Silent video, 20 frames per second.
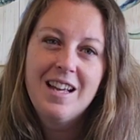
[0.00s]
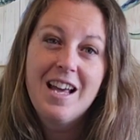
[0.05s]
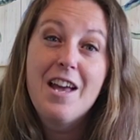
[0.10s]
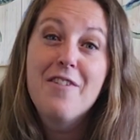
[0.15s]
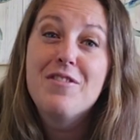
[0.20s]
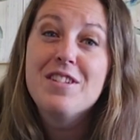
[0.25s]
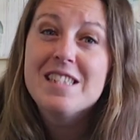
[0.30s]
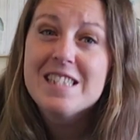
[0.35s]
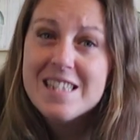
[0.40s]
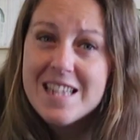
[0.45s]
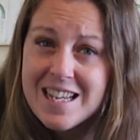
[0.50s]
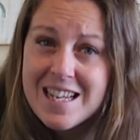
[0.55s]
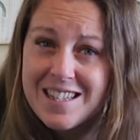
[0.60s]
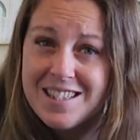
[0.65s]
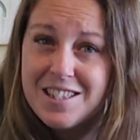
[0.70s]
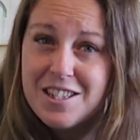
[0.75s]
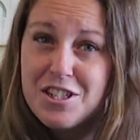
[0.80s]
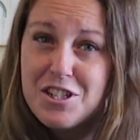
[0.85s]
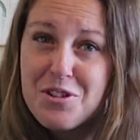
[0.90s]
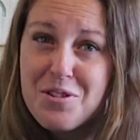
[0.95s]
If it's
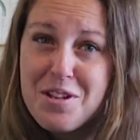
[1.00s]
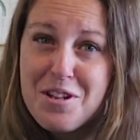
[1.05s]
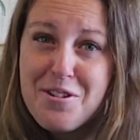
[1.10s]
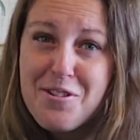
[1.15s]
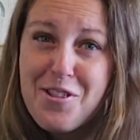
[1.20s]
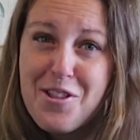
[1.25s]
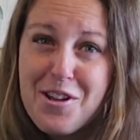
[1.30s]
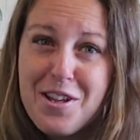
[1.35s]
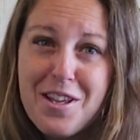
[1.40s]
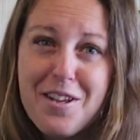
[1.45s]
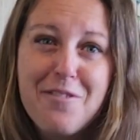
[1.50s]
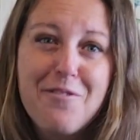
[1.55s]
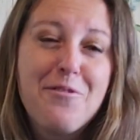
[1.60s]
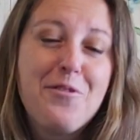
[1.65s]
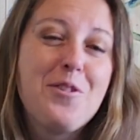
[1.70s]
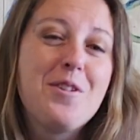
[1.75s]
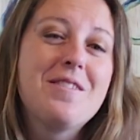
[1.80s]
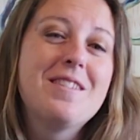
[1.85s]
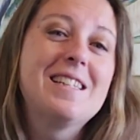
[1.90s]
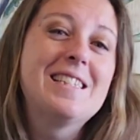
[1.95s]
things to do that you're looking
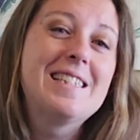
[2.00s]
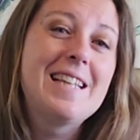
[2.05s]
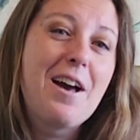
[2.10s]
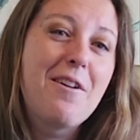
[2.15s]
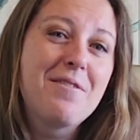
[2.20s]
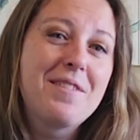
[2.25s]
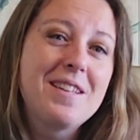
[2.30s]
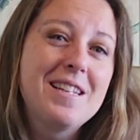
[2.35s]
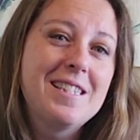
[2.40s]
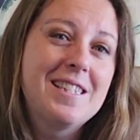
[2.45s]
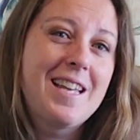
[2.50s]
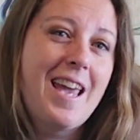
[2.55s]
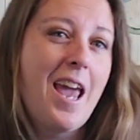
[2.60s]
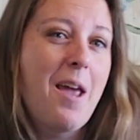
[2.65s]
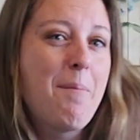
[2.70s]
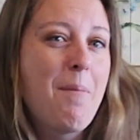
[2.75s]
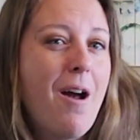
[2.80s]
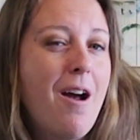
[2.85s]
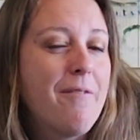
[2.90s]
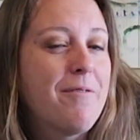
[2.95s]
for, the Southeast
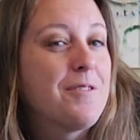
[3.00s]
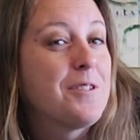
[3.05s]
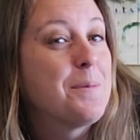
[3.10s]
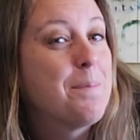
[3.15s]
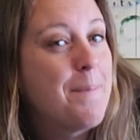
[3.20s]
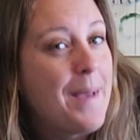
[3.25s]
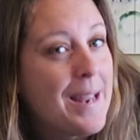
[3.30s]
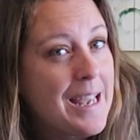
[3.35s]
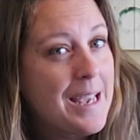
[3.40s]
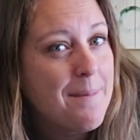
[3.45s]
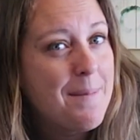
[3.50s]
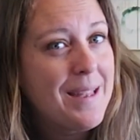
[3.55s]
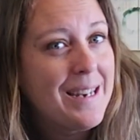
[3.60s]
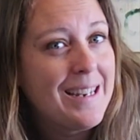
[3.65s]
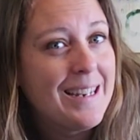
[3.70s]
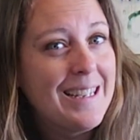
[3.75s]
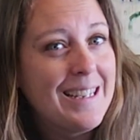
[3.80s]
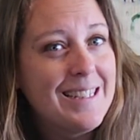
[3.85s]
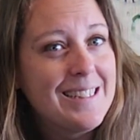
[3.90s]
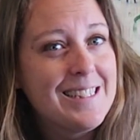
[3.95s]
Cape offers many
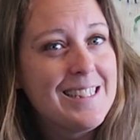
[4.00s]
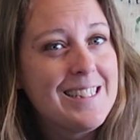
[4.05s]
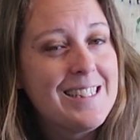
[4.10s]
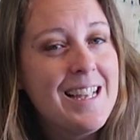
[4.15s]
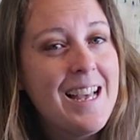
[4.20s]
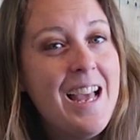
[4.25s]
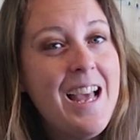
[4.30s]
amenities.